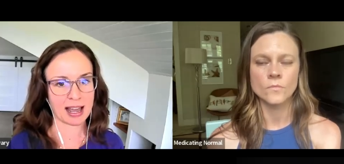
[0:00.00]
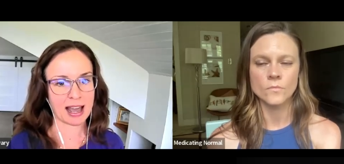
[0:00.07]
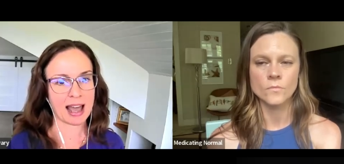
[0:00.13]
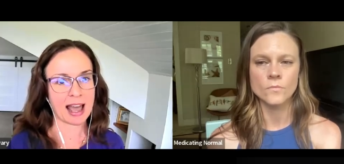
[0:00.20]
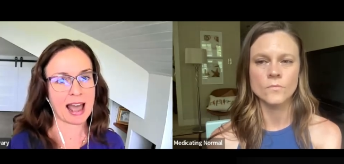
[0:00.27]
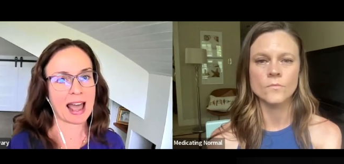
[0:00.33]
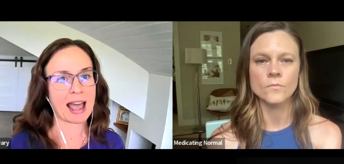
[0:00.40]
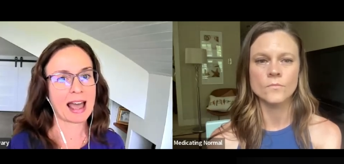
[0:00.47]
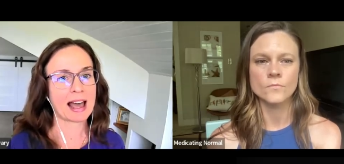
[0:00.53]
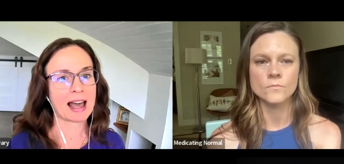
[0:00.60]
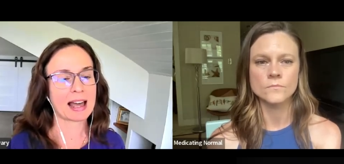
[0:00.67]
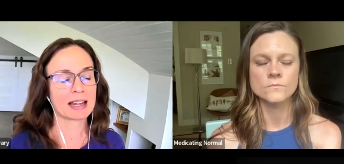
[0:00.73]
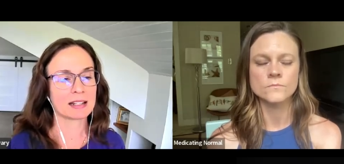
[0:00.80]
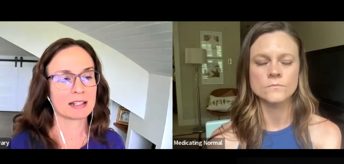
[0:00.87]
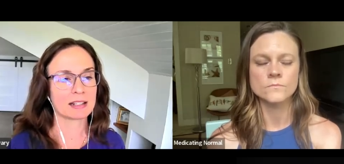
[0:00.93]
Speaker 1: Mm-hmm.
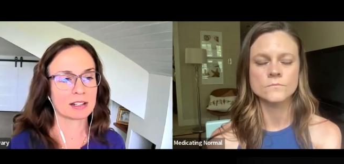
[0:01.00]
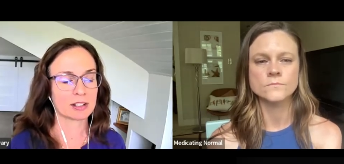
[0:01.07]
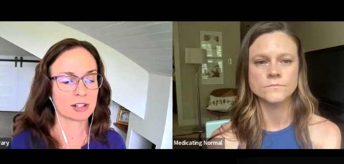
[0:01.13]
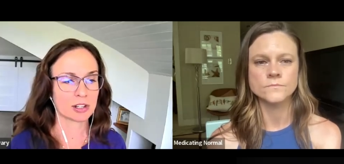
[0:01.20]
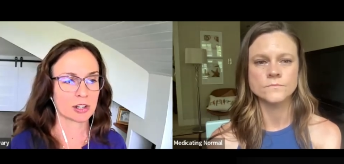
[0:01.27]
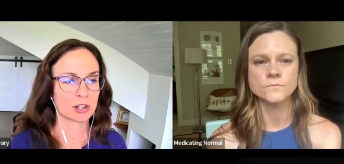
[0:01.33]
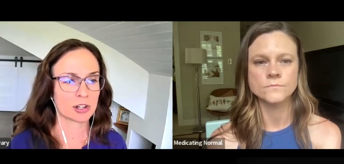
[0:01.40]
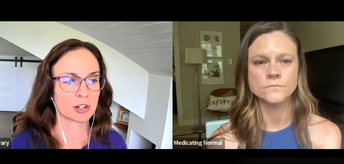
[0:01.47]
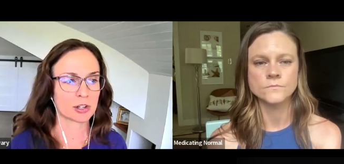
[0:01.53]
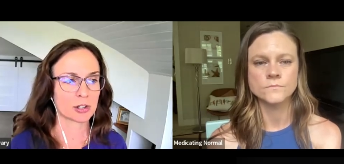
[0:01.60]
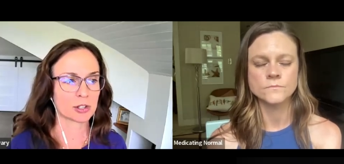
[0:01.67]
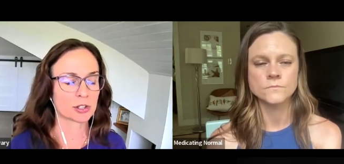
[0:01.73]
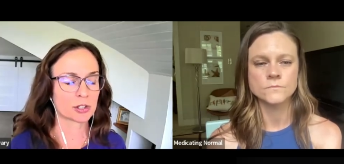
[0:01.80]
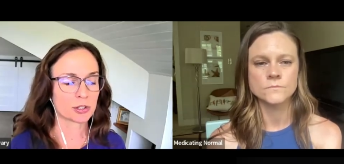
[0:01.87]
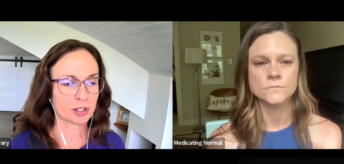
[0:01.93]
And
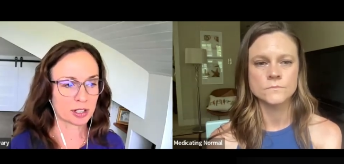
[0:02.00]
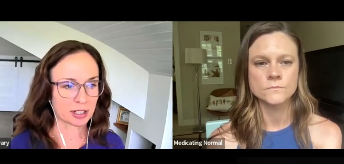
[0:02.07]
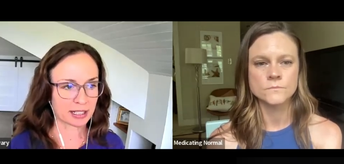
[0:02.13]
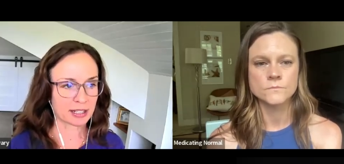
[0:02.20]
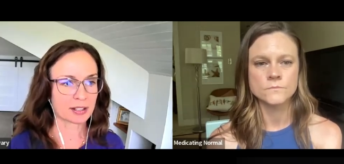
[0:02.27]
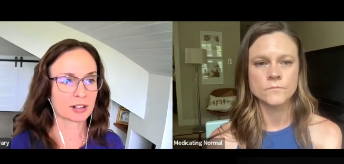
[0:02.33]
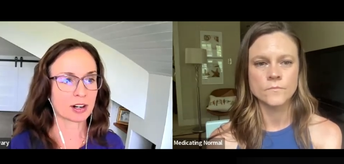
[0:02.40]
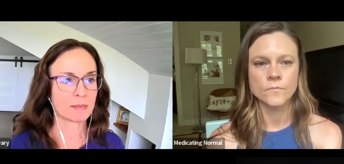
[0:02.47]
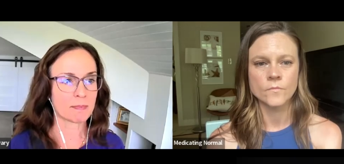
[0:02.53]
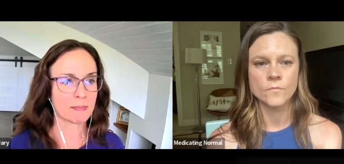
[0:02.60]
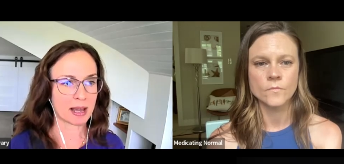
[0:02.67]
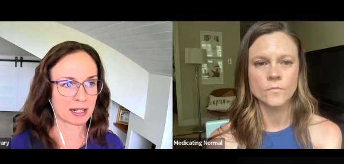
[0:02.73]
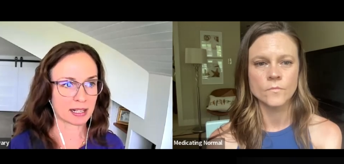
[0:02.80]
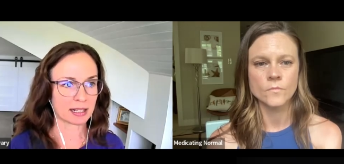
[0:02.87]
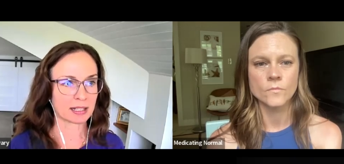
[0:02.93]
certainly there are
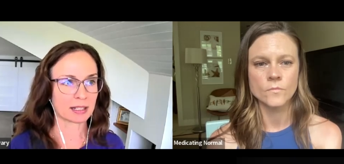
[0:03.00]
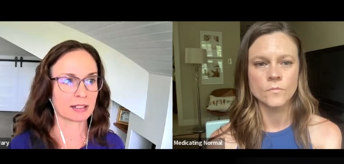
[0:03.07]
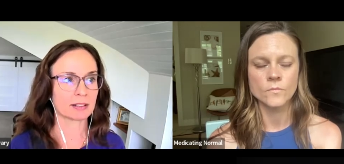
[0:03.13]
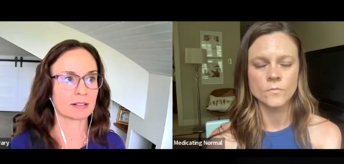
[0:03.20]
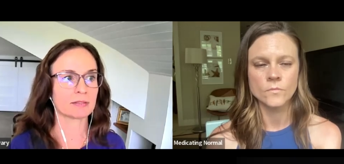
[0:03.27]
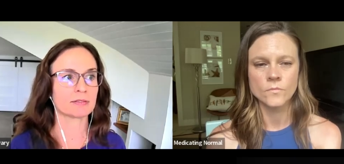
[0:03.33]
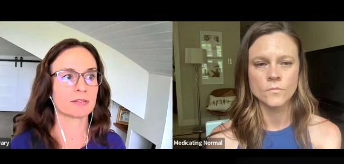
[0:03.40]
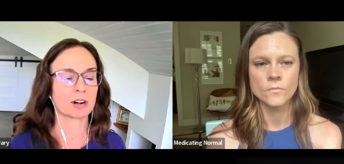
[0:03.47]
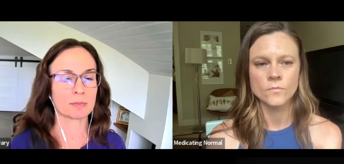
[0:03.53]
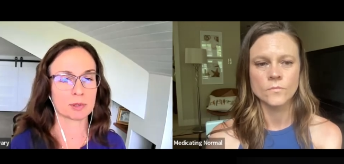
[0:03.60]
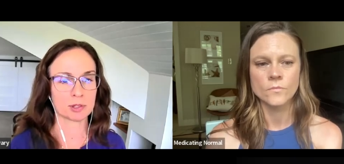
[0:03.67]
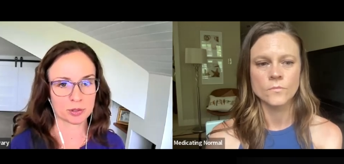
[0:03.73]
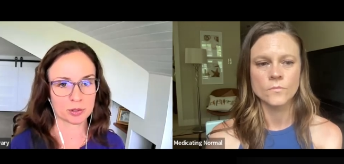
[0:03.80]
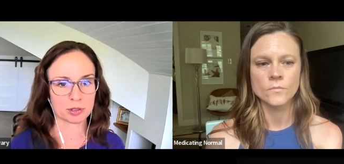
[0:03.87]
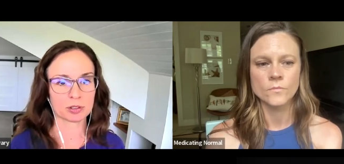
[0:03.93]
many
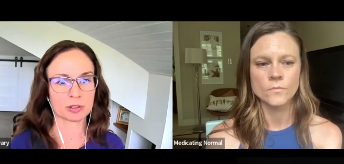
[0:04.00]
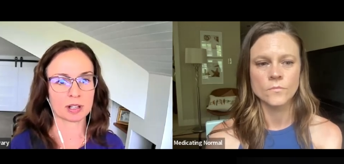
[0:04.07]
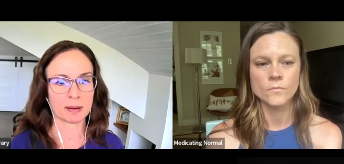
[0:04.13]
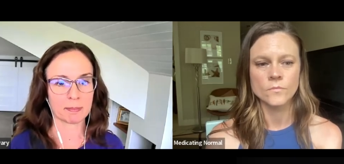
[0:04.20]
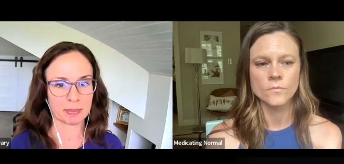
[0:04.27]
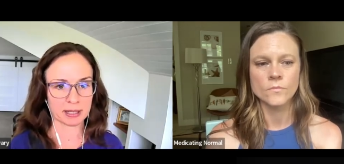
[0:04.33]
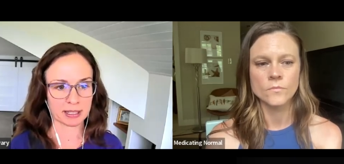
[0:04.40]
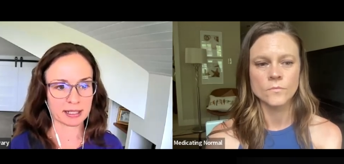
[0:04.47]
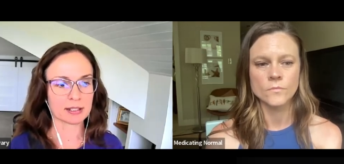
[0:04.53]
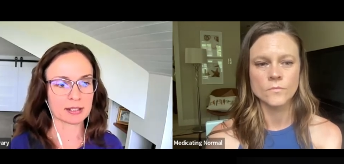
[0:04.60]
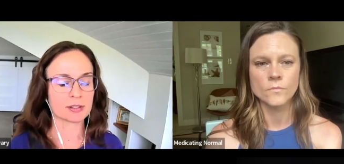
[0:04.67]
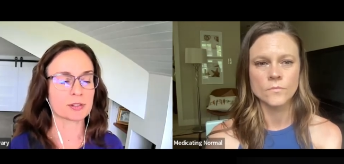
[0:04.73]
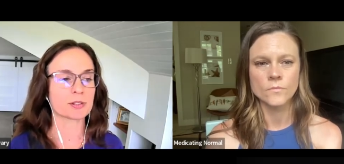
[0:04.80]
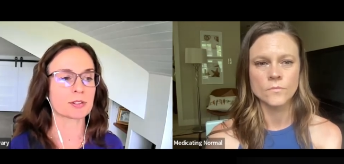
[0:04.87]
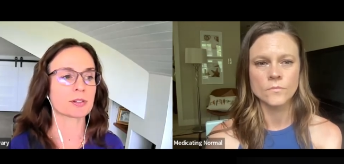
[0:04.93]
pharmaceutical
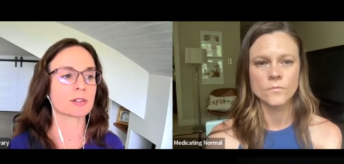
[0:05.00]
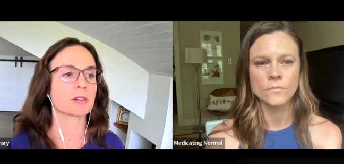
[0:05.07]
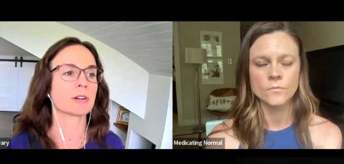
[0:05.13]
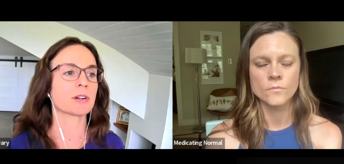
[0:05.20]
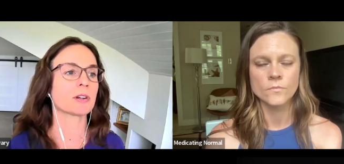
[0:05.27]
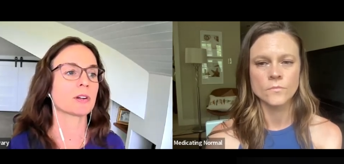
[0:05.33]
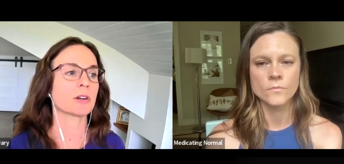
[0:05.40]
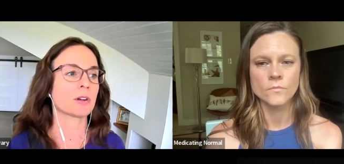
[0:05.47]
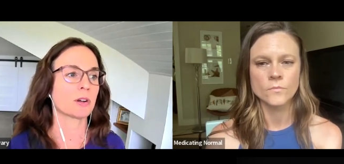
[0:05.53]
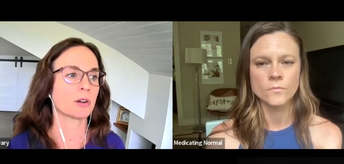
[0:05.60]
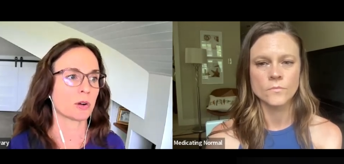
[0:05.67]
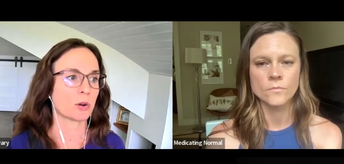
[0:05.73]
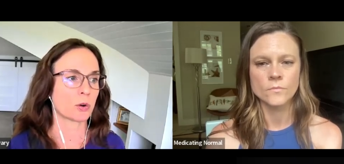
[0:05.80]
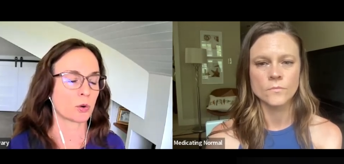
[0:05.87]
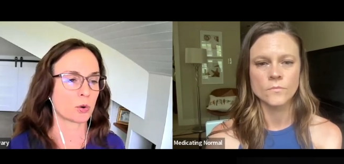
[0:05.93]
companies
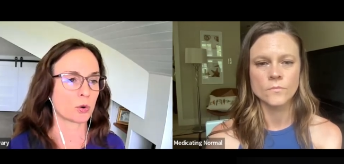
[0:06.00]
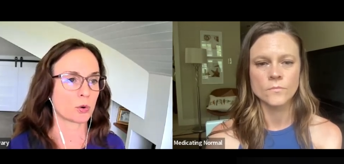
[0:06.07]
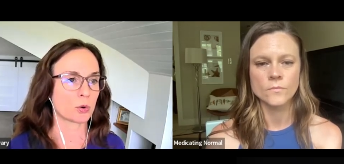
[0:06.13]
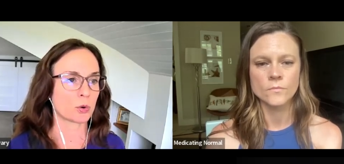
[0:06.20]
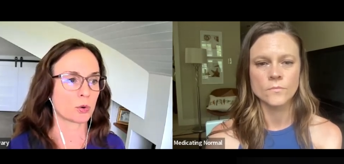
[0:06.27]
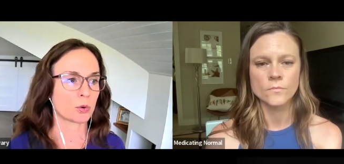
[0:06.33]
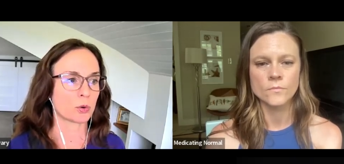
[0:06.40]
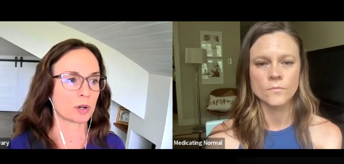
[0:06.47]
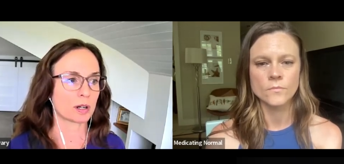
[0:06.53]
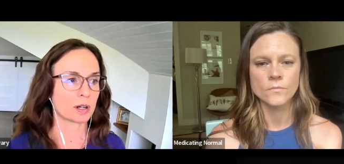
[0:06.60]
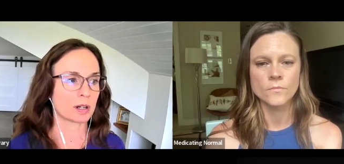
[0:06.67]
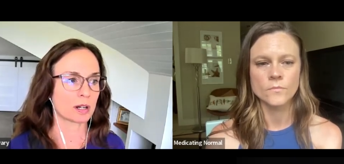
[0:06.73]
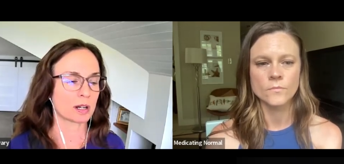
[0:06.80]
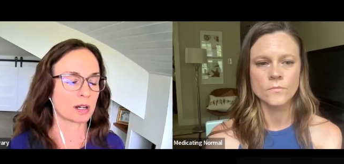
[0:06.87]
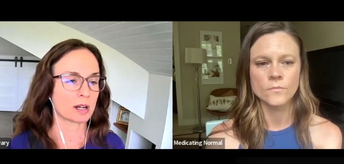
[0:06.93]
who
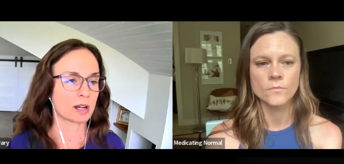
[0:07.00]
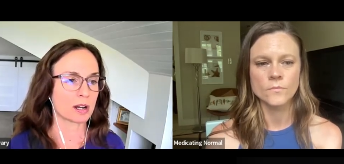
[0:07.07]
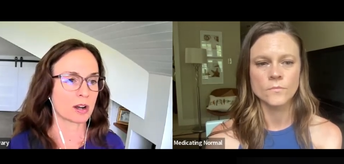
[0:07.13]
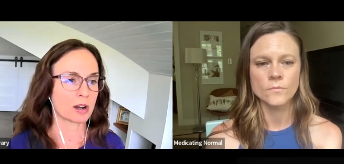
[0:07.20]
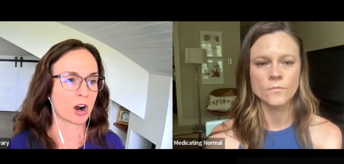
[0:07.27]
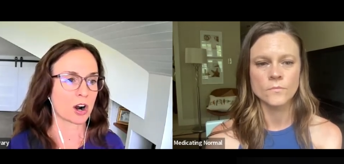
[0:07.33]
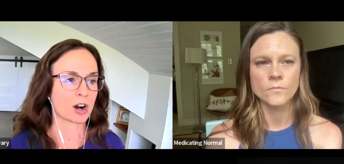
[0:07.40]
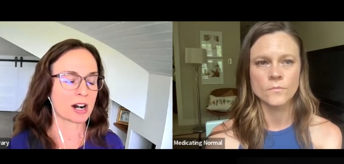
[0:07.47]
are